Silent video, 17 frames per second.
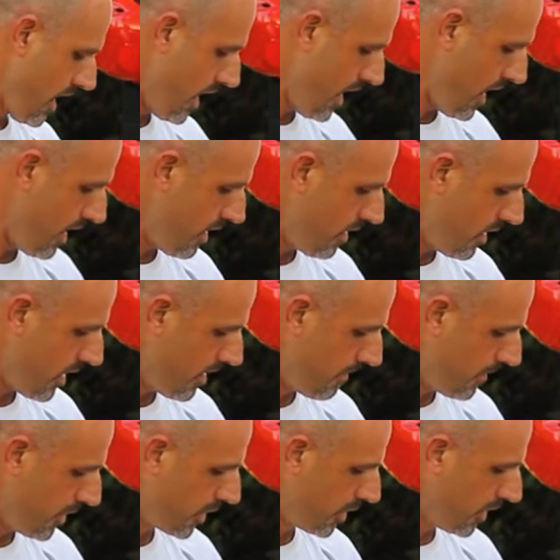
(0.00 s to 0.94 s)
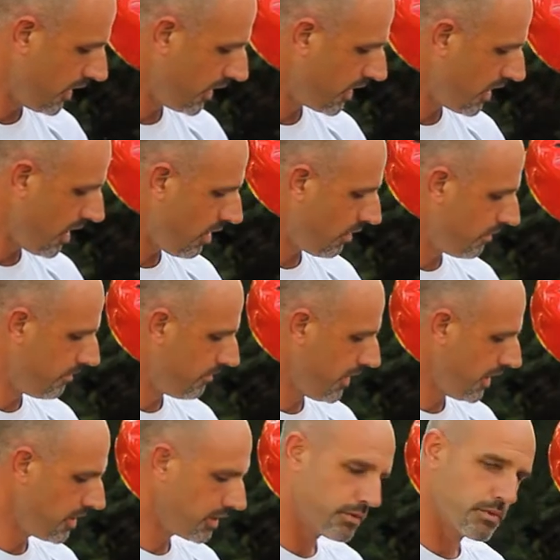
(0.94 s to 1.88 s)
and uh, you're good to go.
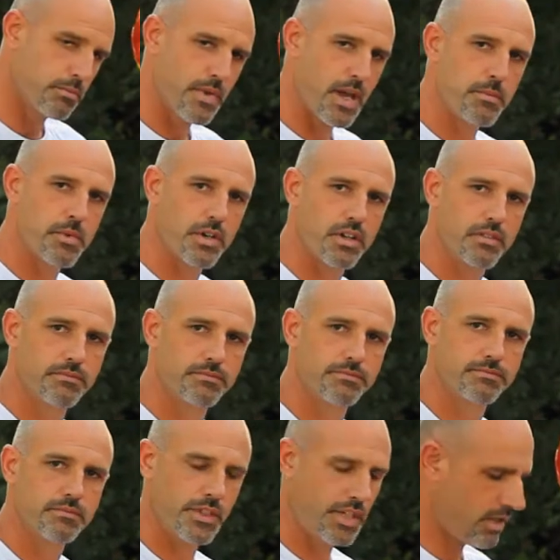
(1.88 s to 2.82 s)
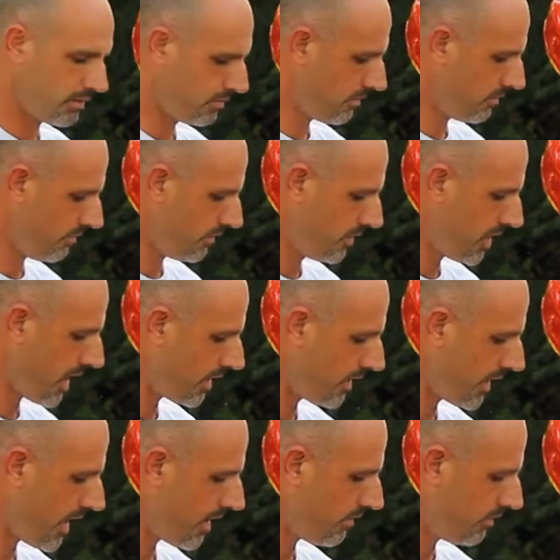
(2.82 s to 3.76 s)
And just remember, you know,
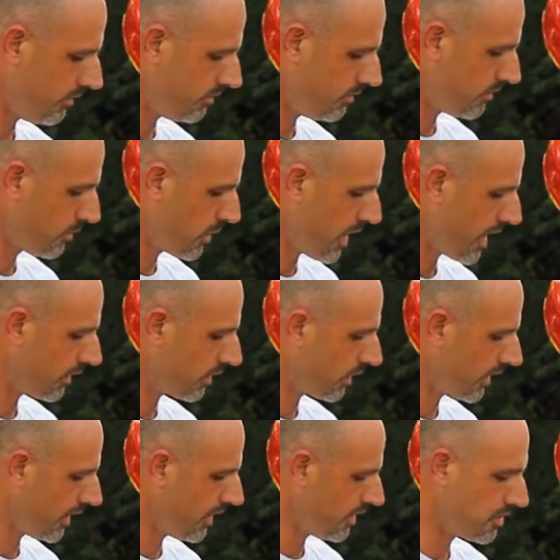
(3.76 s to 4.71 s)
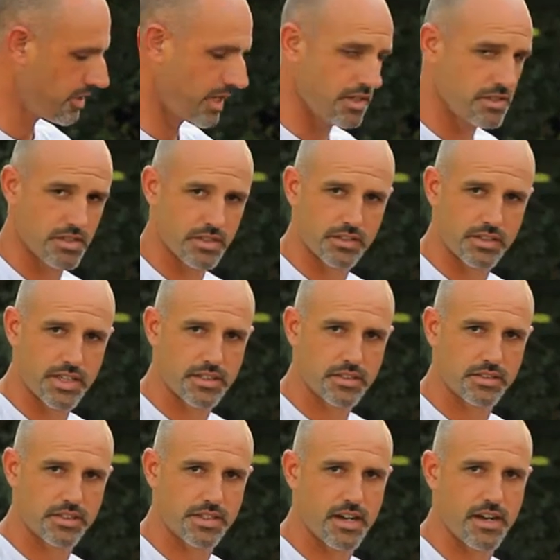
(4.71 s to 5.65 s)
check that regularly and change it as
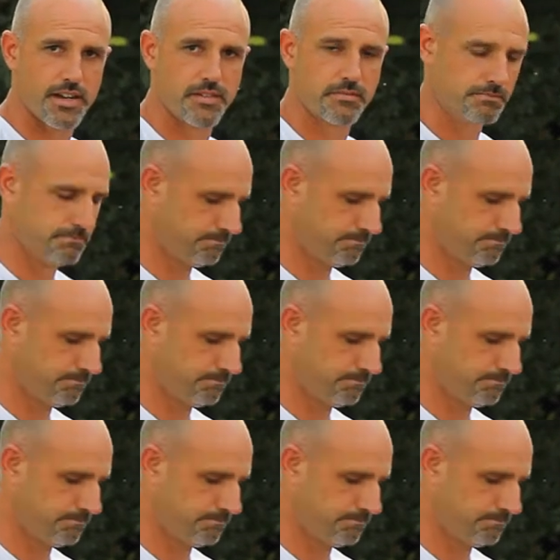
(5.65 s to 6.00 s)
necessary.